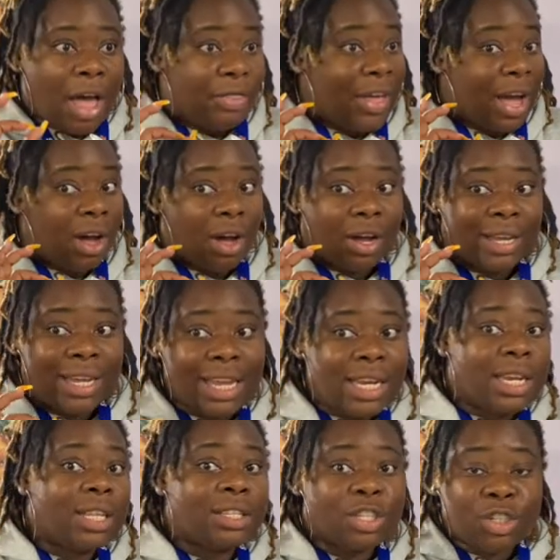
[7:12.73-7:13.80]
that are in
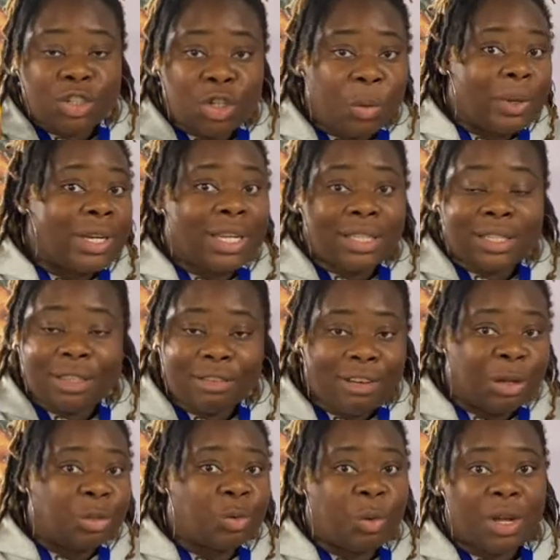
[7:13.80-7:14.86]
it, doing it, the
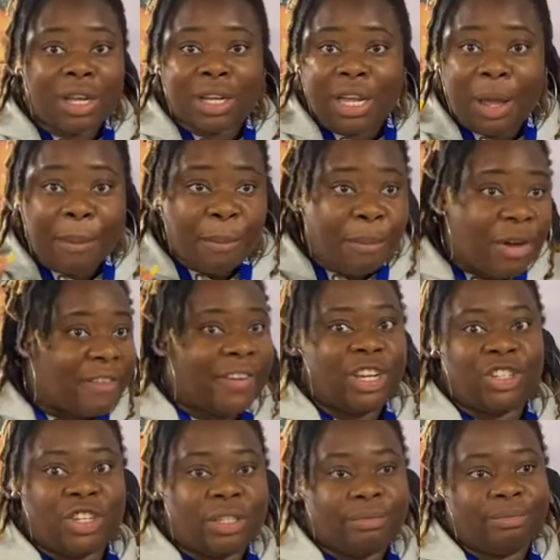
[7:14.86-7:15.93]
groundwork, perfection.